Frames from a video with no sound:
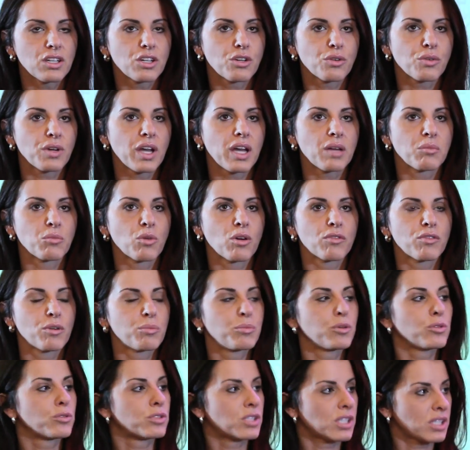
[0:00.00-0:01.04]
create more of a
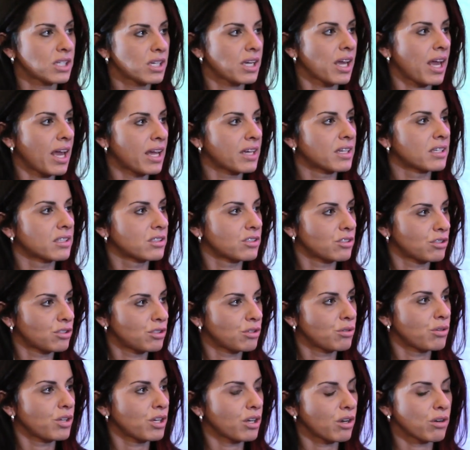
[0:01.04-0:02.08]
boutique and
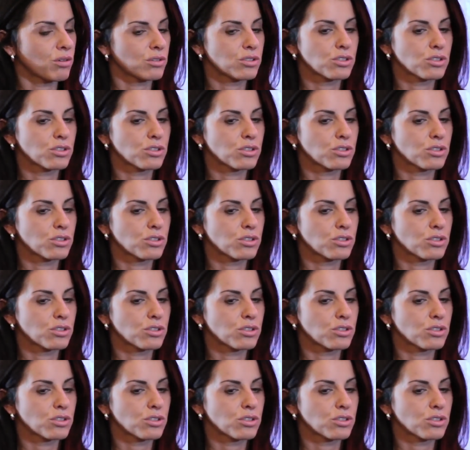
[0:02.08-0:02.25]
studio.